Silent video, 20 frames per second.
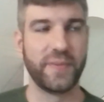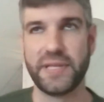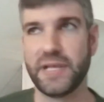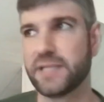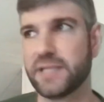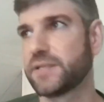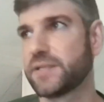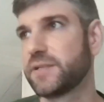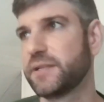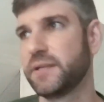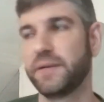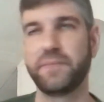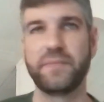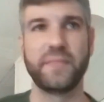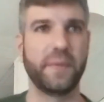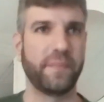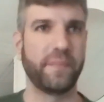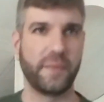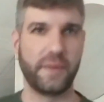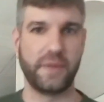And that's going to,
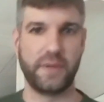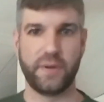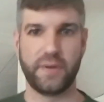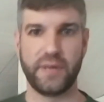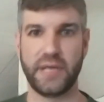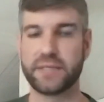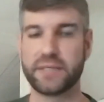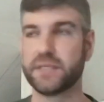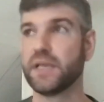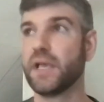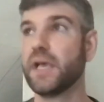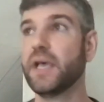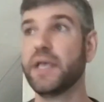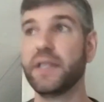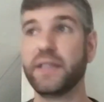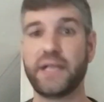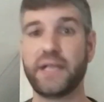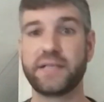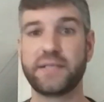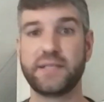
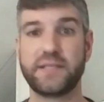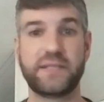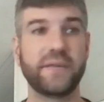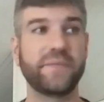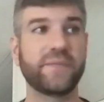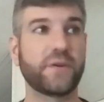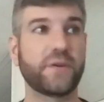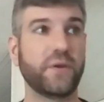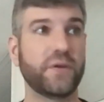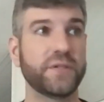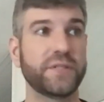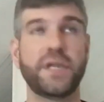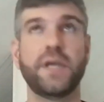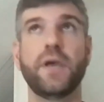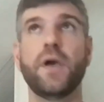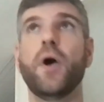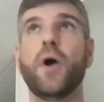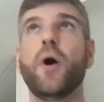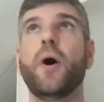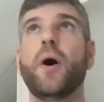that's a
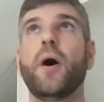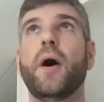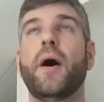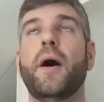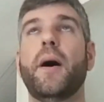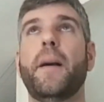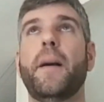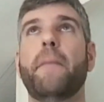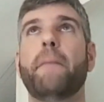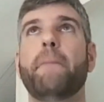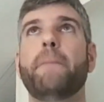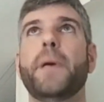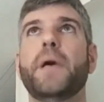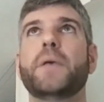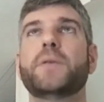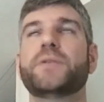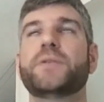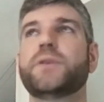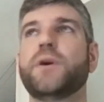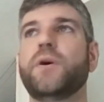difficulty.
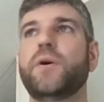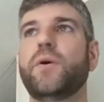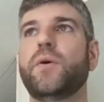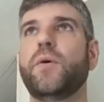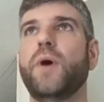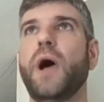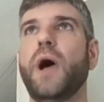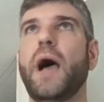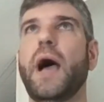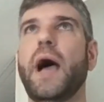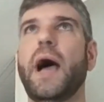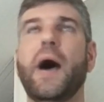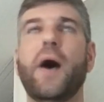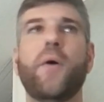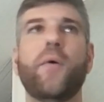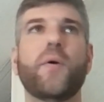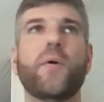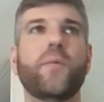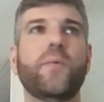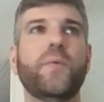So
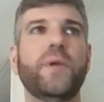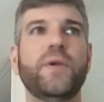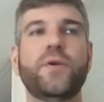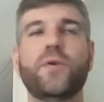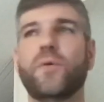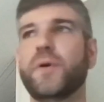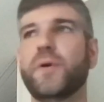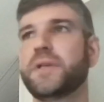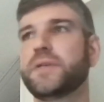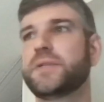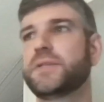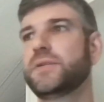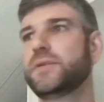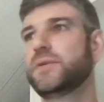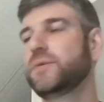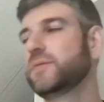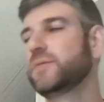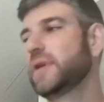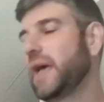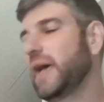how are we going
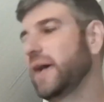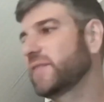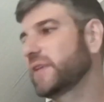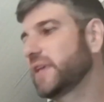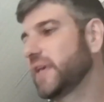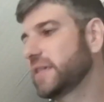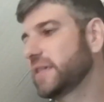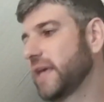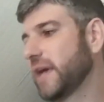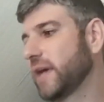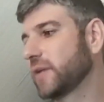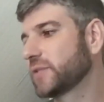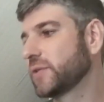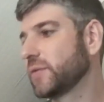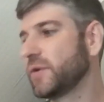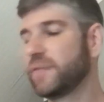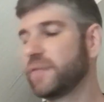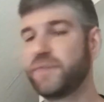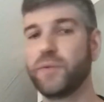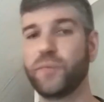to navigate that?
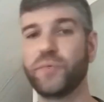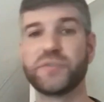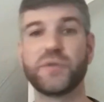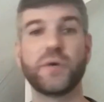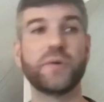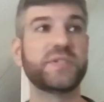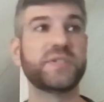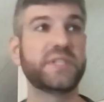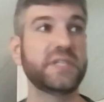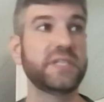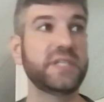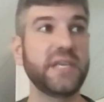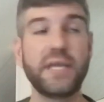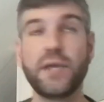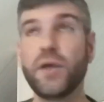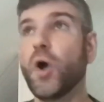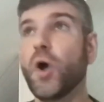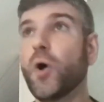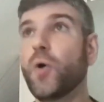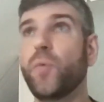So if it was
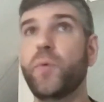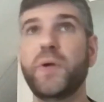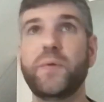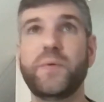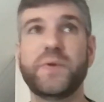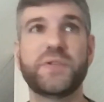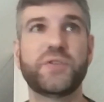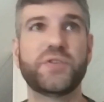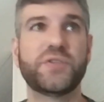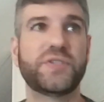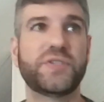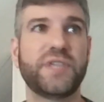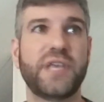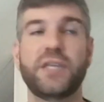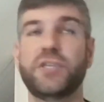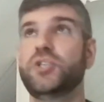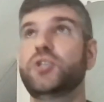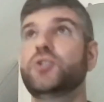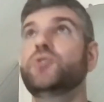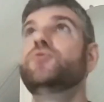OCD, we would just say,
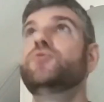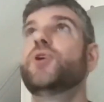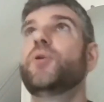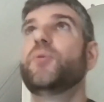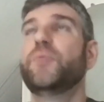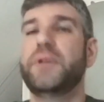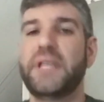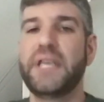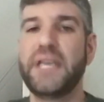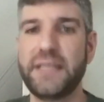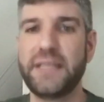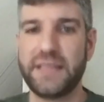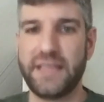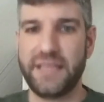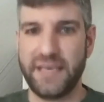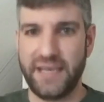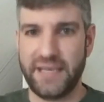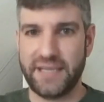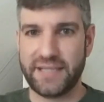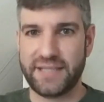you don't need
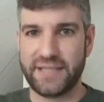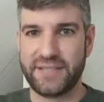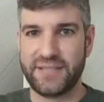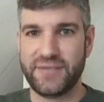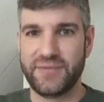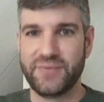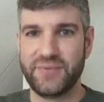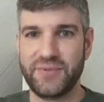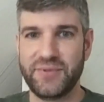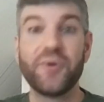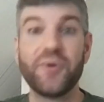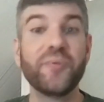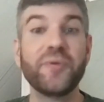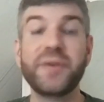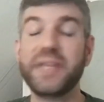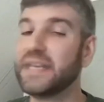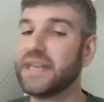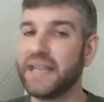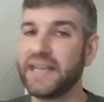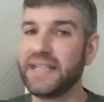this. You don't
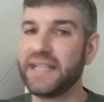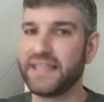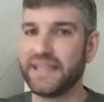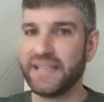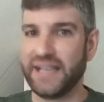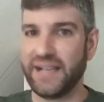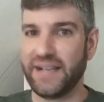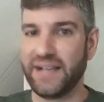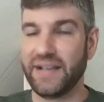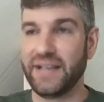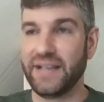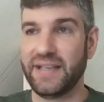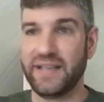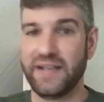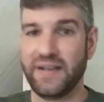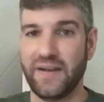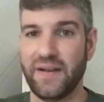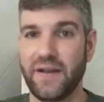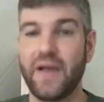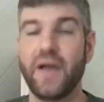need anything here.